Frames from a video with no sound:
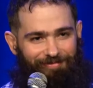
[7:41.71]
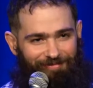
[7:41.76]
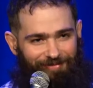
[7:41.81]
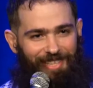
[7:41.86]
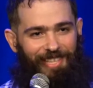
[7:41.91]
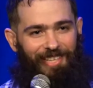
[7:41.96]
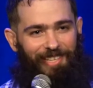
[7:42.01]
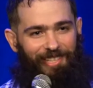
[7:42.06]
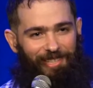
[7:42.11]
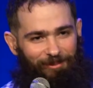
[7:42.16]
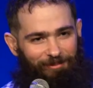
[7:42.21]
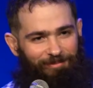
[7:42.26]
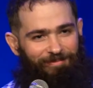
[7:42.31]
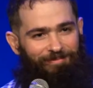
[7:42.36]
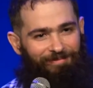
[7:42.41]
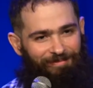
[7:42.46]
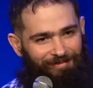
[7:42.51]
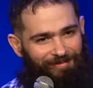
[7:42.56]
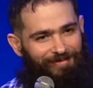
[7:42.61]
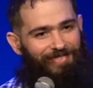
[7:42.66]
Thank you.
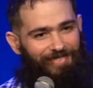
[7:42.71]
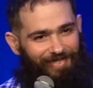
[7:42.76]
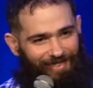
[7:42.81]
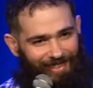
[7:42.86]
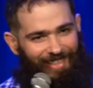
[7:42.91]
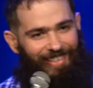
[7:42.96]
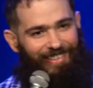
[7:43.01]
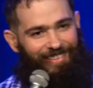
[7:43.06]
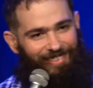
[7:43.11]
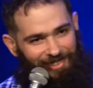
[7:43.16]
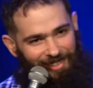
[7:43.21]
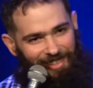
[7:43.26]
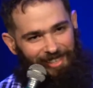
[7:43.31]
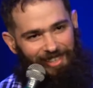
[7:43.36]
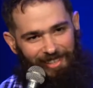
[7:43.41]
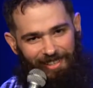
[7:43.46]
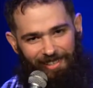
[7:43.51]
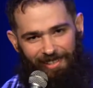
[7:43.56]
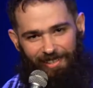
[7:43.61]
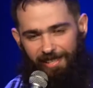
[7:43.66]
Thank you.
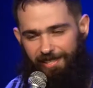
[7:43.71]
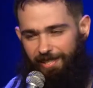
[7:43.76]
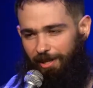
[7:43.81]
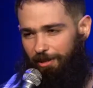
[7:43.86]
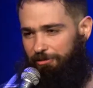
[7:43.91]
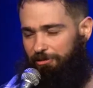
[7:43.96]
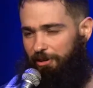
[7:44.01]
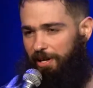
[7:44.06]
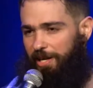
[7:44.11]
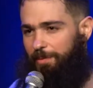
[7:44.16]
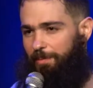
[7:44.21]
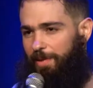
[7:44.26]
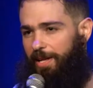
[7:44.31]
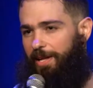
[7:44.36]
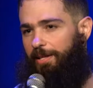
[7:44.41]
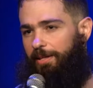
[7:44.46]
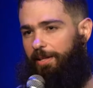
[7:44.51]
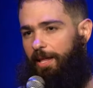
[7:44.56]
It's so funny, man.